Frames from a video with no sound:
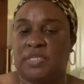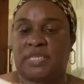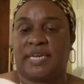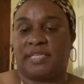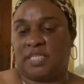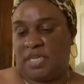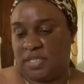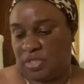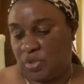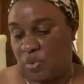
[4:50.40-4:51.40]
yet,
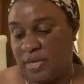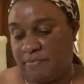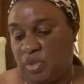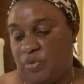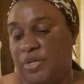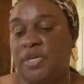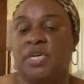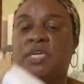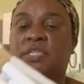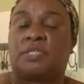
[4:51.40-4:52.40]
so let me show you.
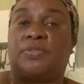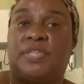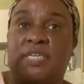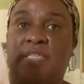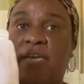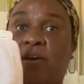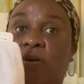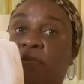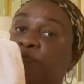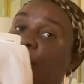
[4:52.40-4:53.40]
So this I
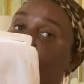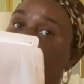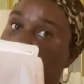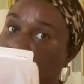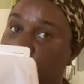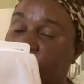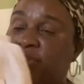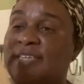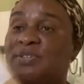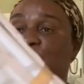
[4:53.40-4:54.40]
got from Home Goods
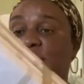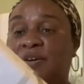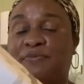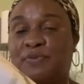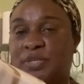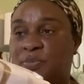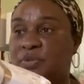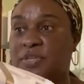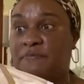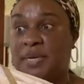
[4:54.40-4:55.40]
as well. Of course,
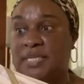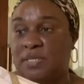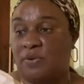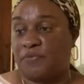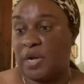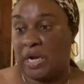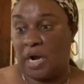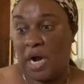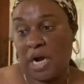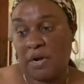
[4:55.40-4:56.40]
most of my stuff
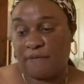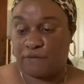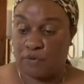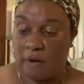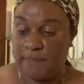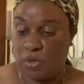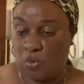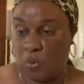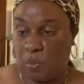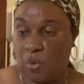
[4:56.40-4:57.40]
are from
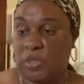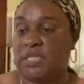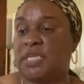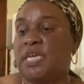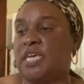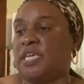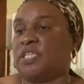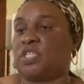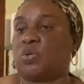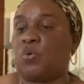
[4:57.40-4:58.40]
Home Goods.
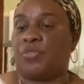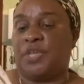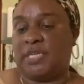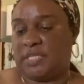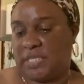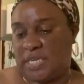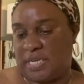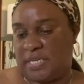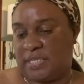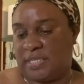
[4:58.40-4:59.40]
So this
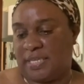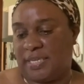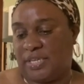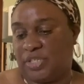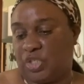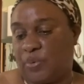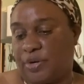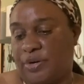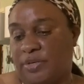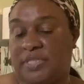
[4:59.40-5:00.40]
is a shower
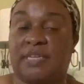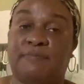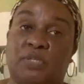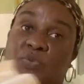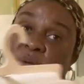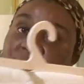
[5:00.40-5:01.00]
curtain, 72 by